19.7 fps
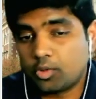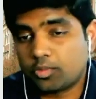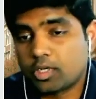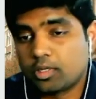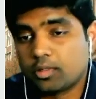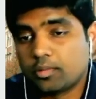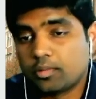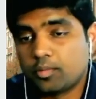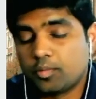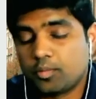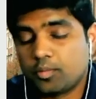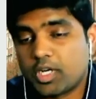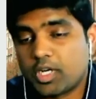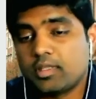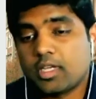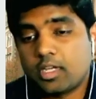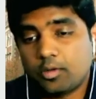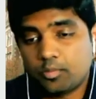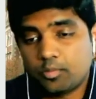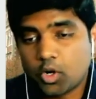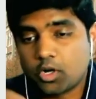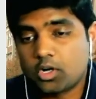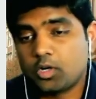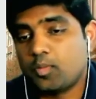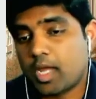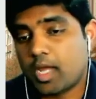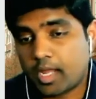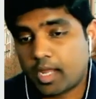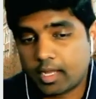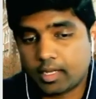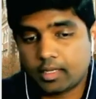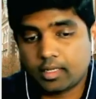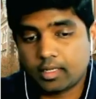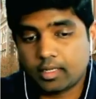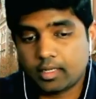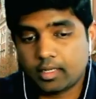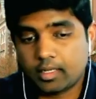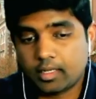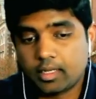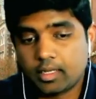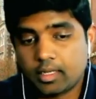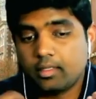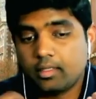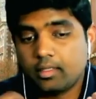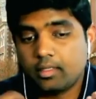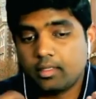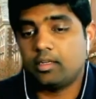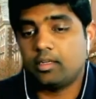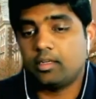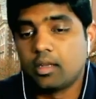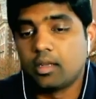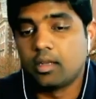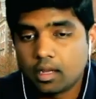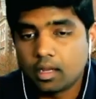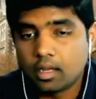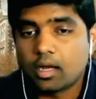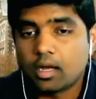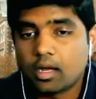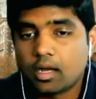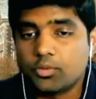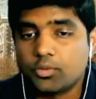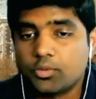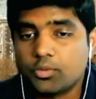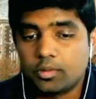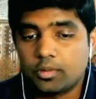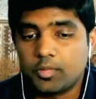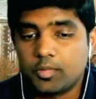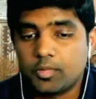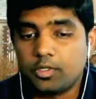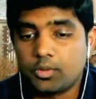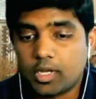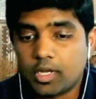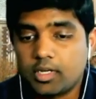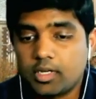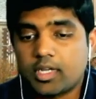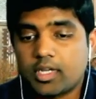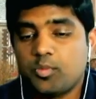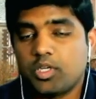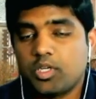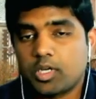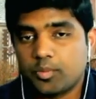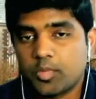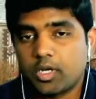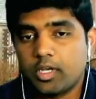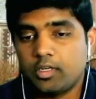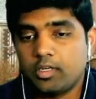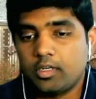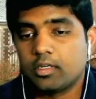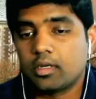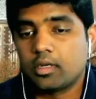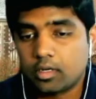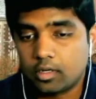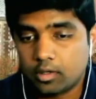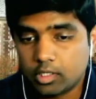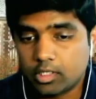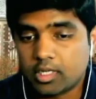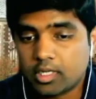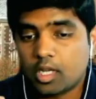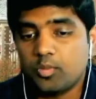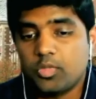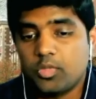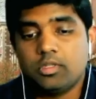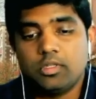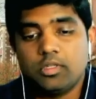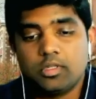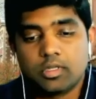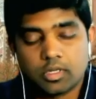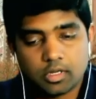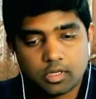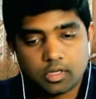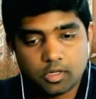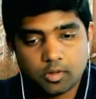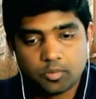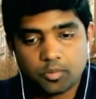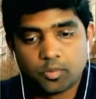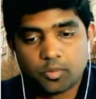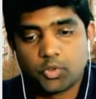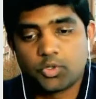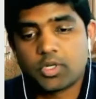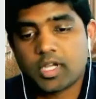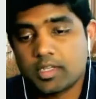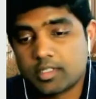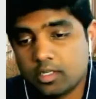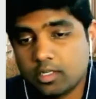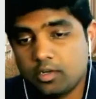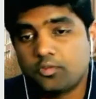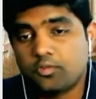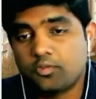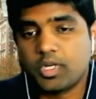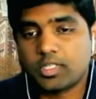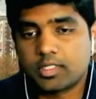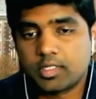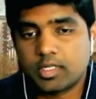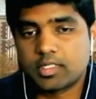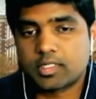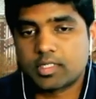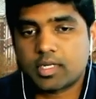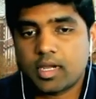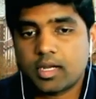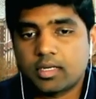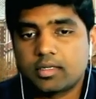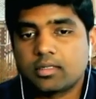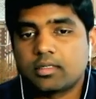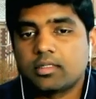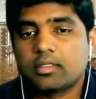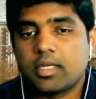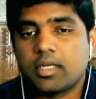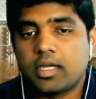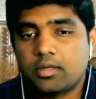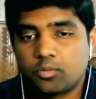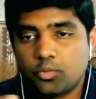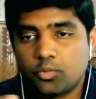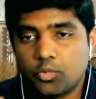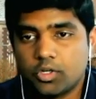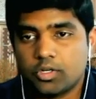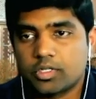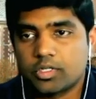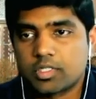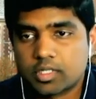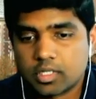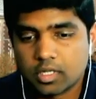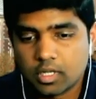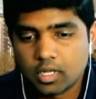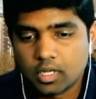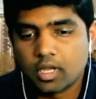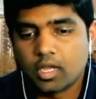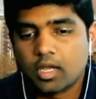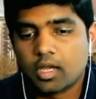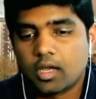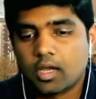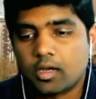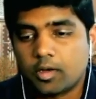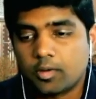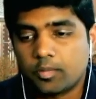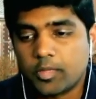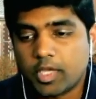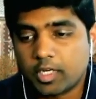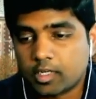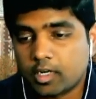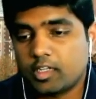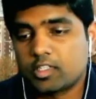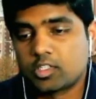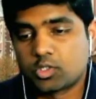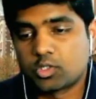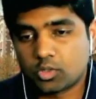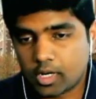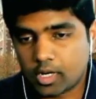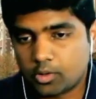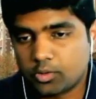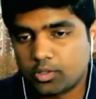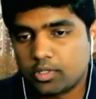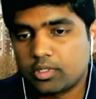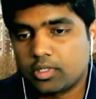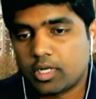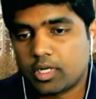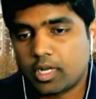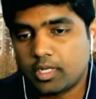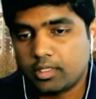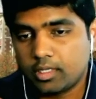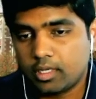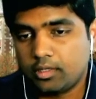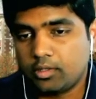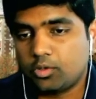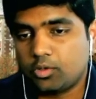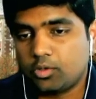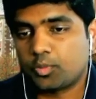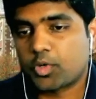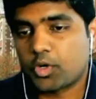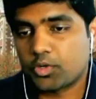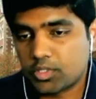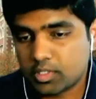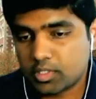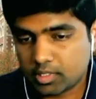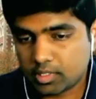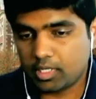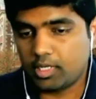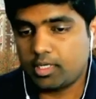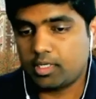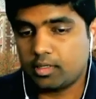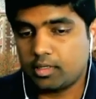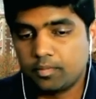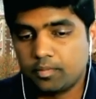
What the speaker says: bring that model back, and then it can be combined. It can be put as an information extractor that works, that connects to Clowder, and then process the data.